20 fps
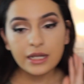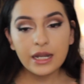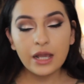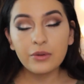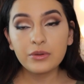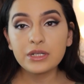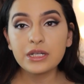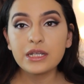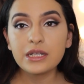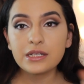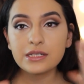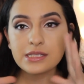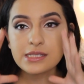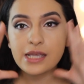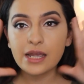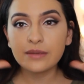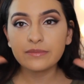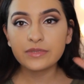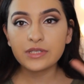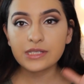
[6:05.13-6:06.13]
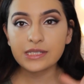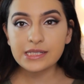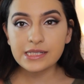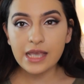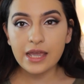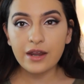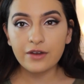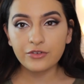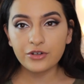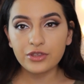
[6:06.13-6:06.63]
Now it is time to
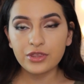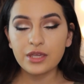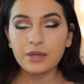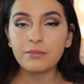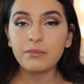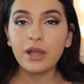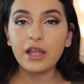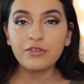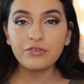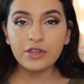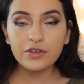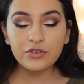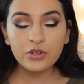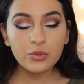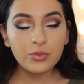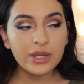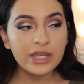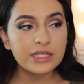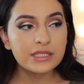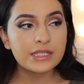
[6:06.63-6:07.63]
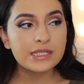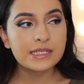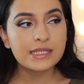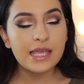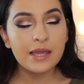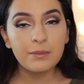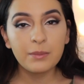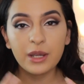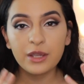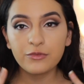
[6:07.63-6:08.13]
set everything. My favorite way to
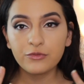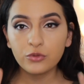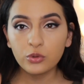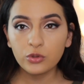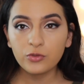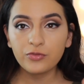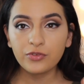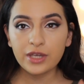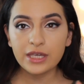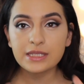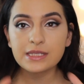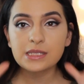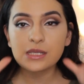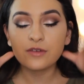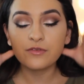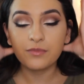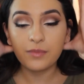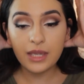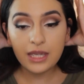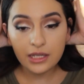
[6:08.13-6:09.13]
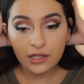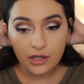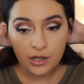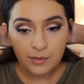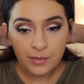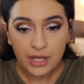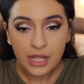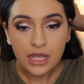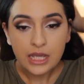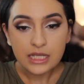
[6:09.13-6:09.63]
set my full face of
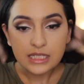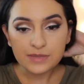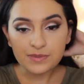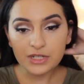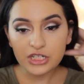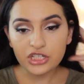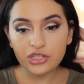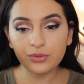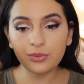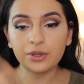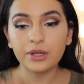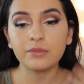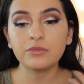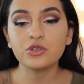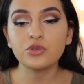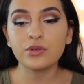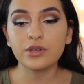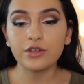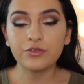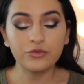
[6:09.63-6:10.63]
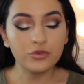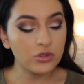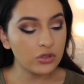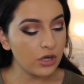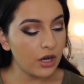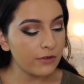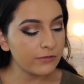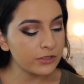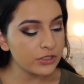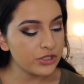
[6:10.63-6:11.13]
makeup, especially when I'm doing a full
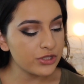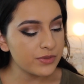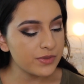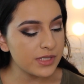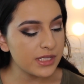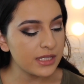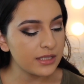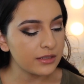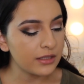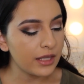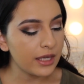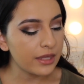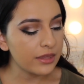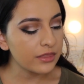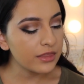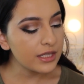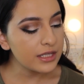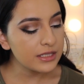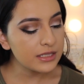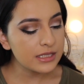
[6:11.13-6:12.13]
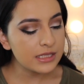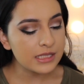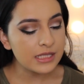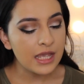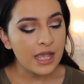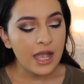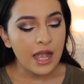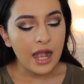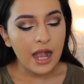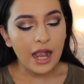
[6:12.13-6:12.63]
coverage routine like
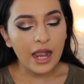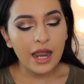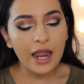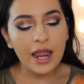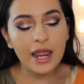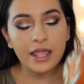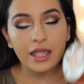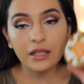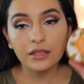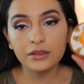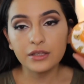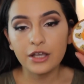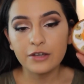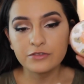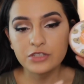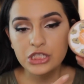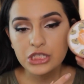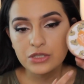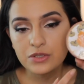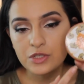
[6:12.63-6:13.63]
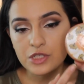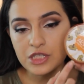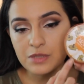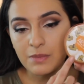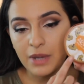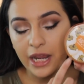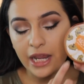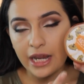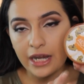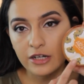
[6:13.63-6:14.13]
this, I love to use
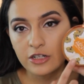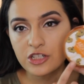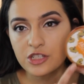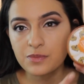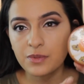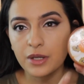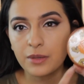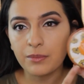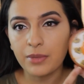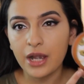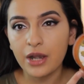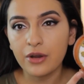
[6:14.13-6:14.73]
my Airspun